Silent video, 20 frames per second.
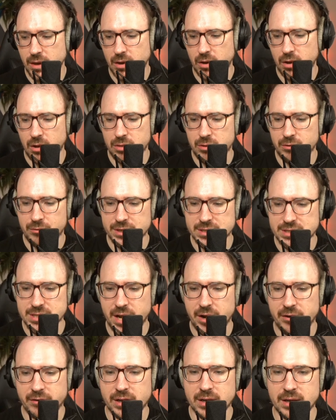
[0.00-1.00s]

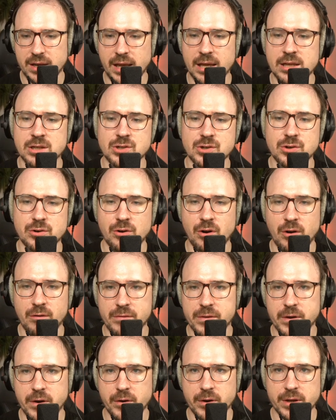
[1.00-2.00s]
authoritarian nature of
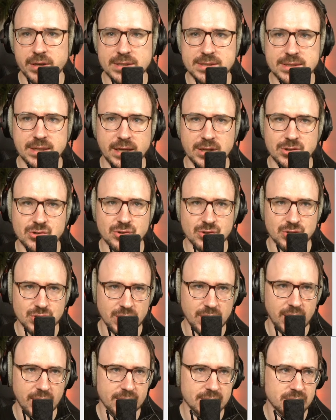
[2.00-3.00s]
the organization
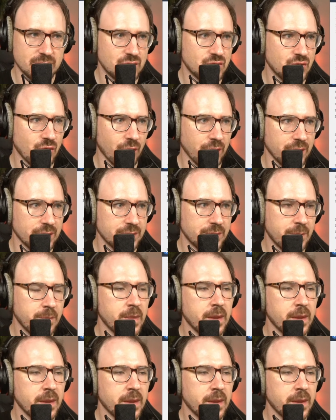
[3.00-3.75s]
she has joined.